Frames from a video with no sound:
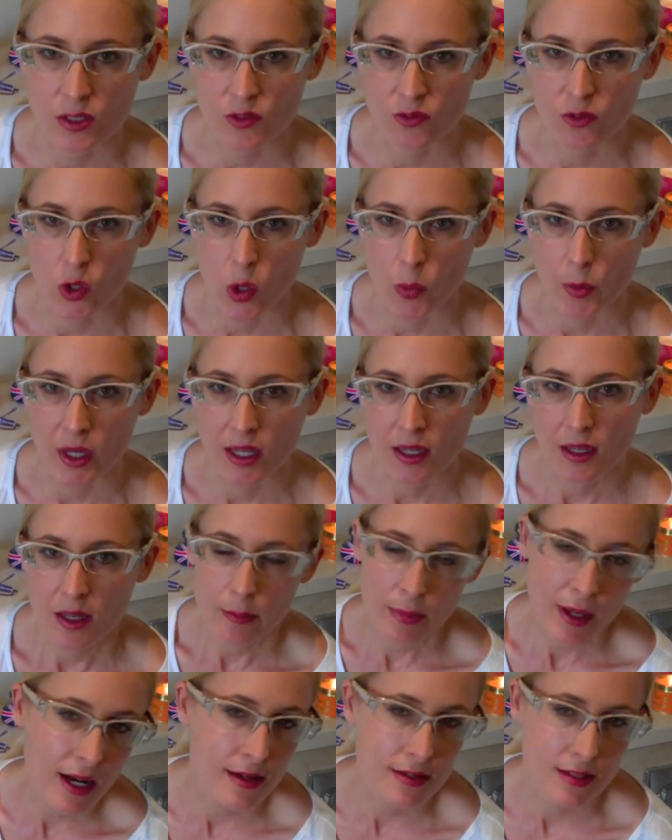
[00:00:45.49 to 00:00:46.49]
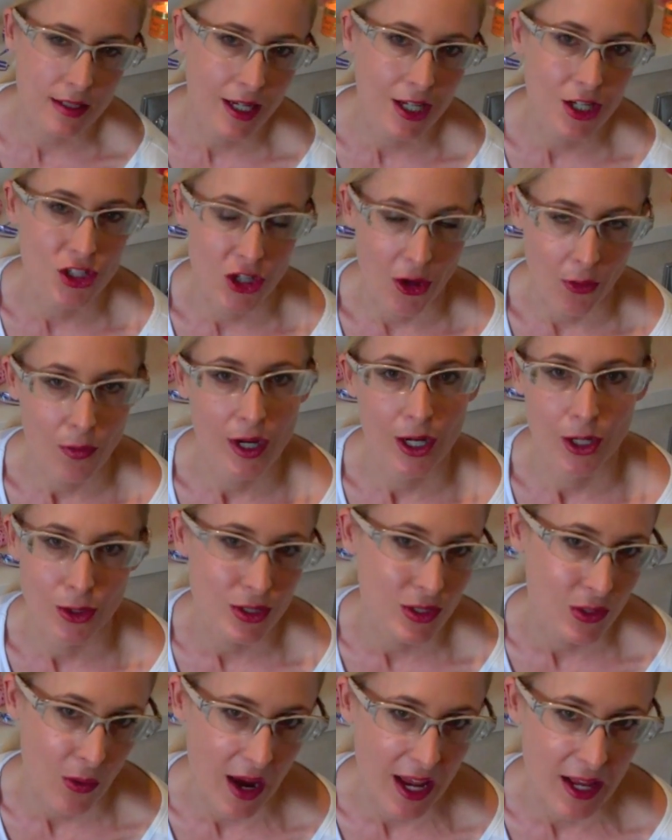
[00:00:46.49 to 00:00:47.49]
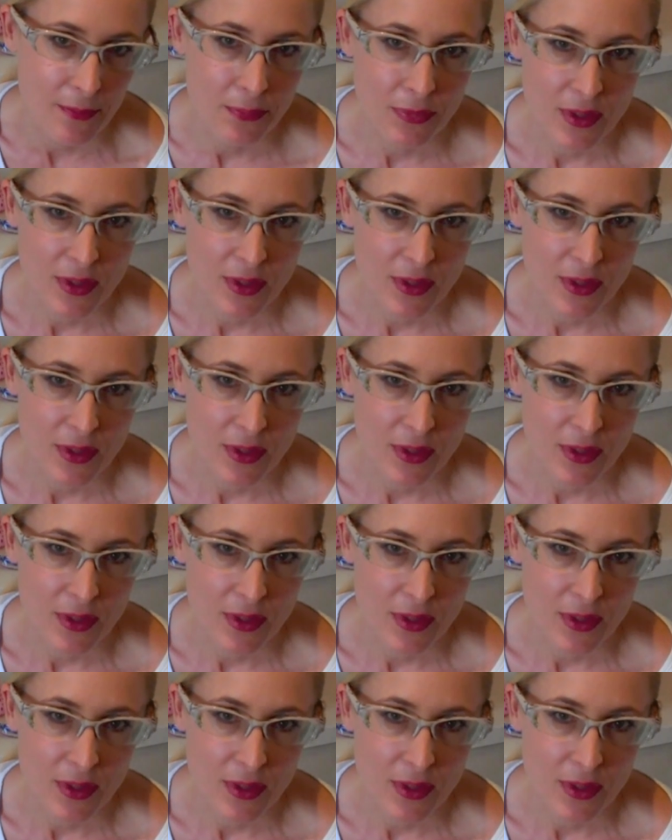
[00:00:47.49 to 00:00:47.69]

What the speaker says: forming, but our skin generally looks great.